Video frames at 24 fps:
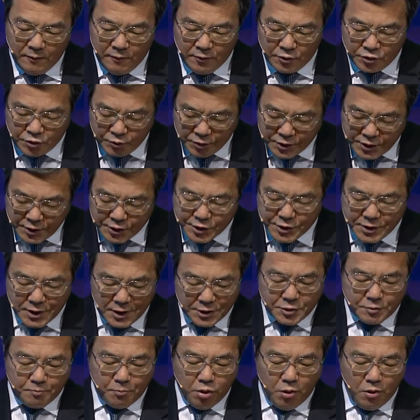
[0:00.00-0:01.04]
to
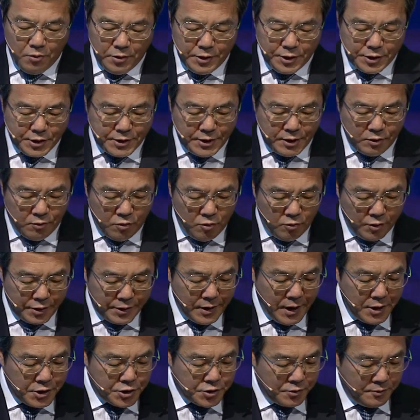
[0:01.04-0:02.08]
discuss policy
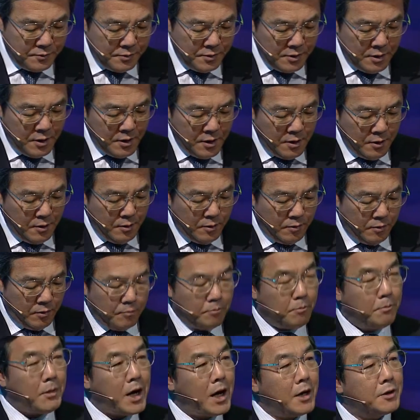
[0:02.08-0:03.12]
coordination
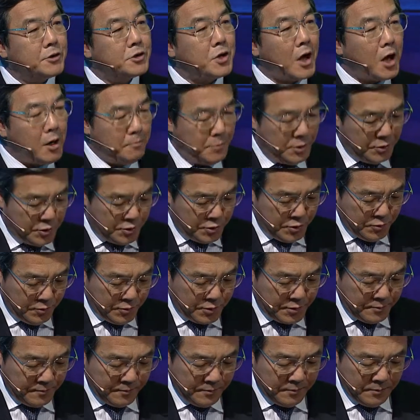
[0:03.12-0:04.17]
on maritime
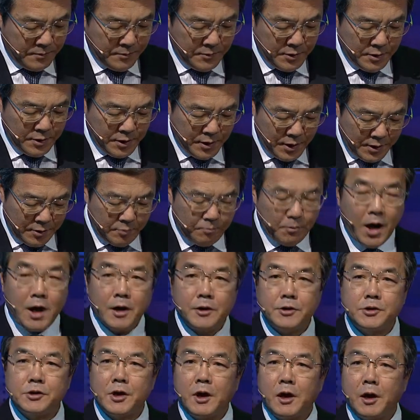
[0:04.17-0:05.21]
issues and
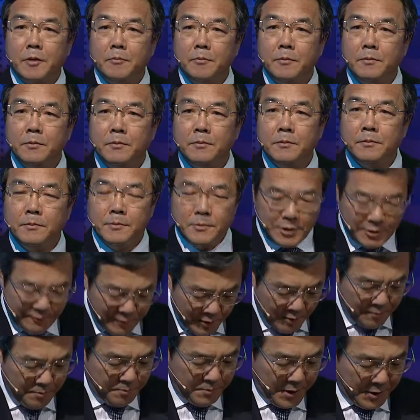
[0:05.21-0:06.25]
maritime
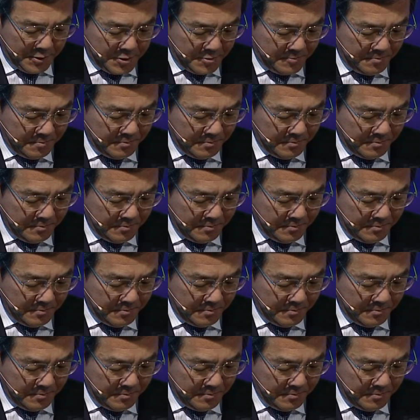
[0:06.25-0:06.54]
development.